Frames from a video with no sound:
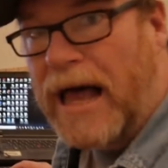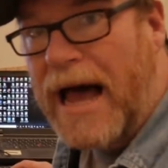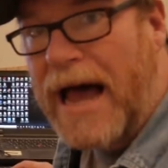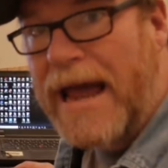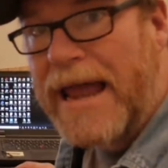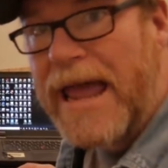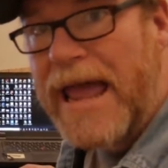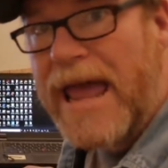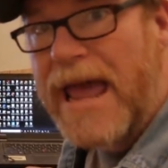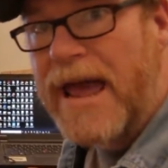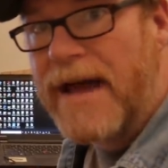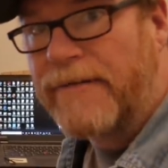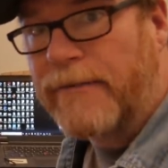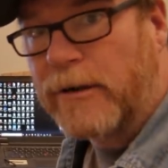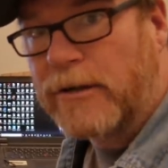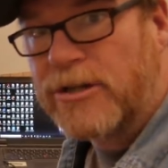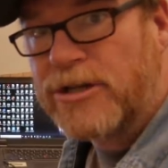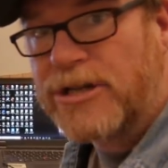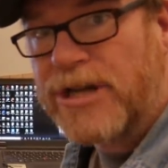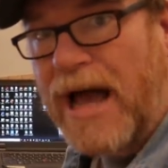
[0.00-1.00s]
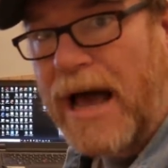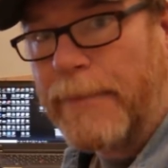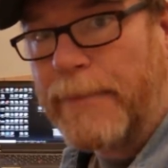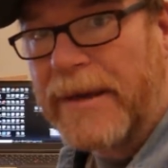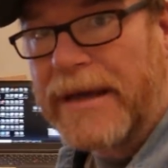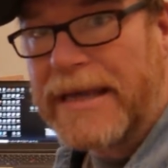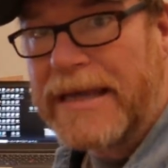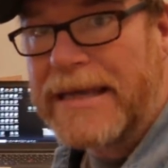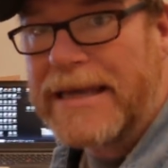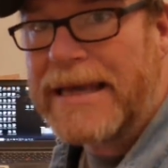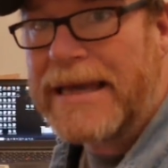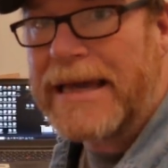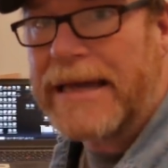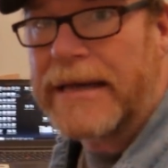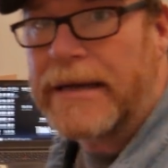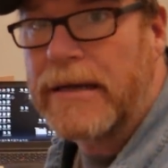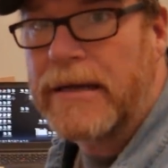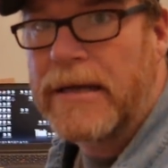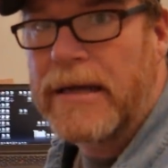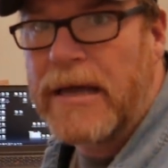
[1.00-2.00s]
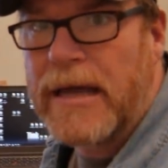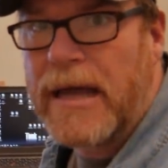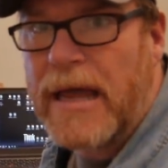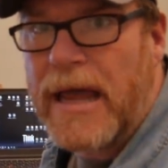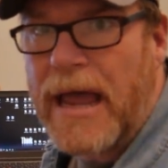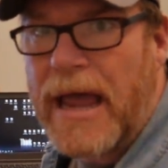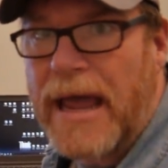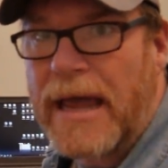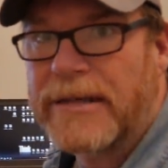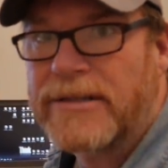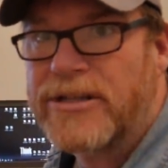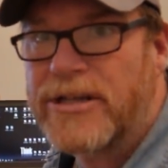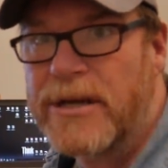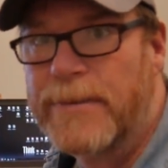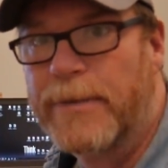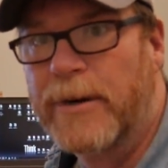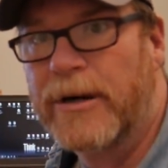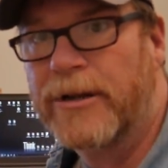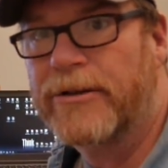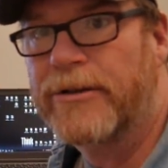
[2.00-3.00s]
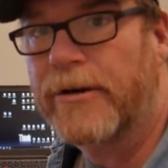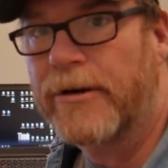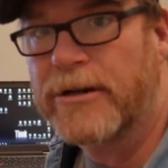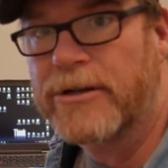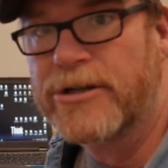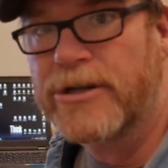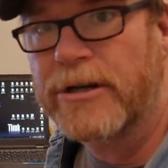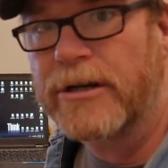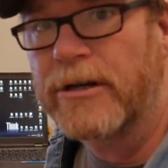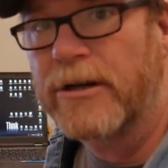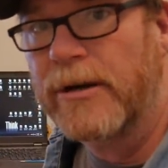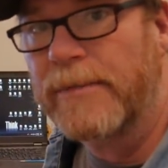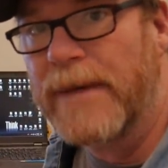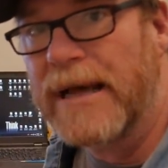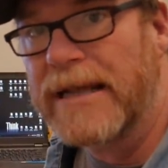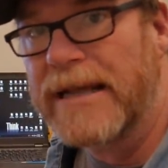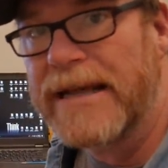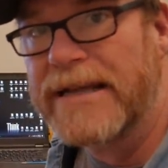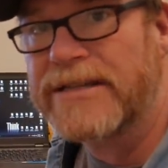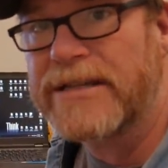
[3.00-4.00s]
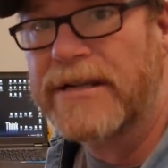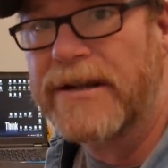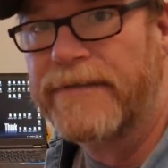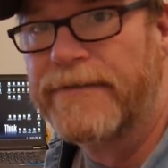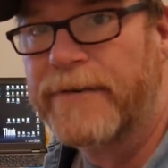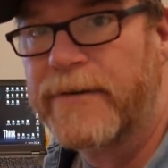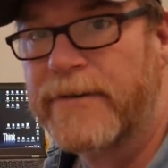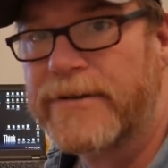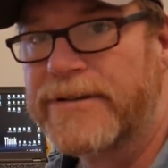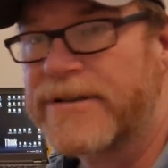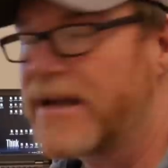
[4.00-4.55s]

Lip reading: I ever shop again at Cheaper Than Dirt. Should have learned my lesson the first